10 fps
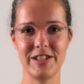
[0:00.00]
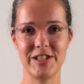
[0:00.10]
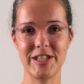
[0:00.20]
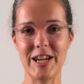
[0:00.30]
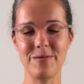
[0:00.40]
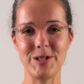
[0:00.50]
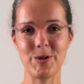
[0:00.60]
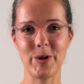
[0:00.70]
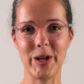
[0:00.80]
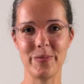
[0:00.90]
Today we're
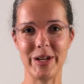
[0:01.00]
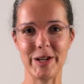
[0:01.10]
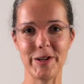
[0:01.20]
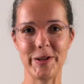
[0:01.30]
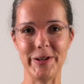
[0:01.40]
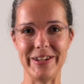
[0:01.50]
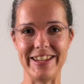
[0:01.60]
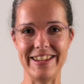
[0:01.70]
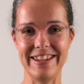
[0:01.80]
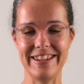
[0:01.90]
talking about
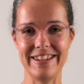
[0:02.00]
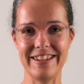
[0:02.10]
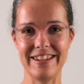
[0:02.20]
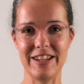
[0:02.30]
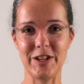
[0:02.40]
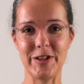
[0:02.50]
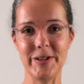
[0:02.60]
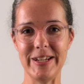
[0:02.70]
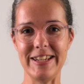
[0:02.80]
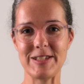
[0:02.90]
coulis.
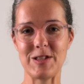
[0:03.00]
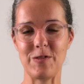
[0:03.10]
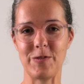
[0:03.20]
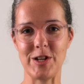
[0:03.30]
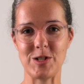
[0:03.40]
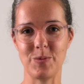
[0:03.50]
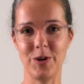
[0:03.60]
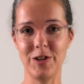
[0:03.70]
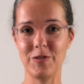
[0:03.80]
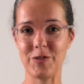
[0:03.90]
Coulis is the French
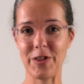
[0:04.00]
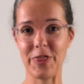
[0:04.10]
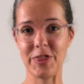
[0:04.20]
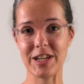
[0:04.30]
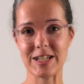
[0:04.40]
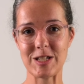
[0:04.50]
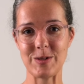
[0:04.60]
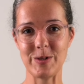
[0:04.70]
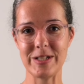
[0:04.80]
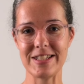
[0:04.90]
word for a thick
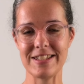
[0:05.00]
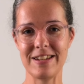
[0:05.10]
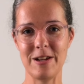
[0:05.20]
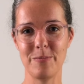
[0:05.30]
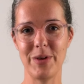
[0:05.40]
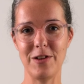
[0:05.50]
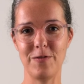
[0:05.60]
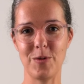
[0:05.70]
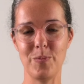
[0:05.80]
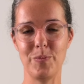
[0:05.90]
sauce made
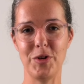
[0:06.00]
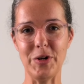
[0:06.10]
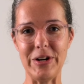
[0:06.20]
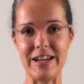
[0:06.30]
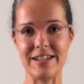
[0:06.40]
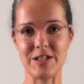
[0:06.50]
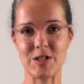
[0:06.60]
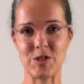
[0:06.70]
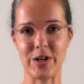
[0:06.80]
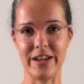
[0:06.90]
from pureed and
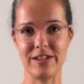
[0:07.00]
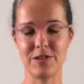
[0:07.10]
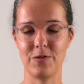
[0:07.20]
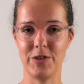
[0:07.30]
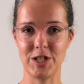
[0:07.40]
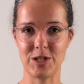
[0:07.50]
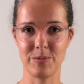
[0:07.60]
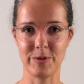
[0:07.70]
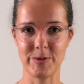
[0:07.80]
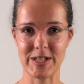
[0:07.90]
strained
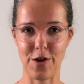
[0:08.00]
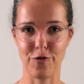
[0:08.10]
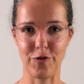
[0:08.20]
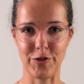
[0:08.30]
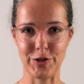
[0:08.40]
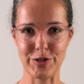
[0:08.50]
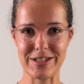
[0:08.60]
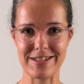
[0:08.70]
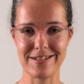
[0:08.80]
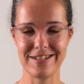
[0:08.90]
vegetables and
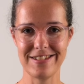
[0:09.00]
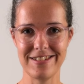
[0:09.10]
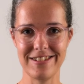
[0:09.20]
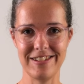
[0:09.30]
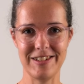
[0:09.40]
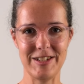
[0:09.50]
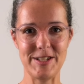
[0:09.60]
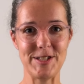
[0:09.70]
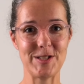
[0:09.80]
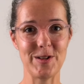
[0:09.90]
fruits.
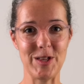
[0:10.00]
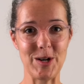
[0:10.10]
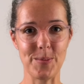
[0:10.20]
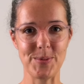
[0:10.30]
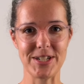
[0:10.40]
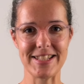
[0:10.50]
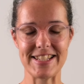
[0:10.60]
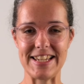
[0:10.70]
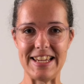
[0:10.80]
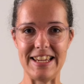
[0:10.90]
So the options
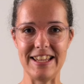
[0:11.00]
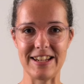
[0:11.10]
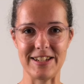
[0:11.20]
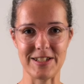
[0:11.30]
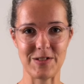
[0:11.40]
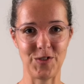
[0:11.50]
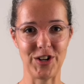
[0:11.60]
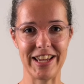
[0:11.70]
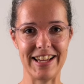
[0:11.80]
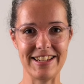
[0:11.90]
are endless for
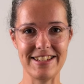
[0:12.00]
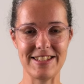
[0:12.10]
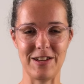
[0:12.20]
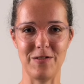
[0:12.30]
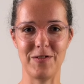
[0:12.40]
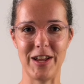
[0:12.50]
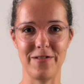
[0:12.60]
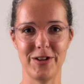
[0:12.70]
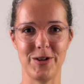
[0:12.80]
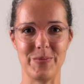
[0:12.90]
colours and
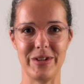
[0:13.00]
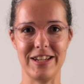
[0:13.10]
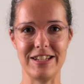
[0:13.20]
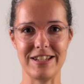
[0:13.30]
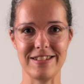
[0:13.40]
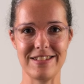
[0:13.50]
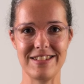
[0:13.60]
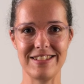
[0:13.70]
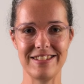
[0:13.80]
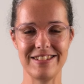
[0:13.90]
flavour
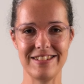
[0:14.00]
combinations.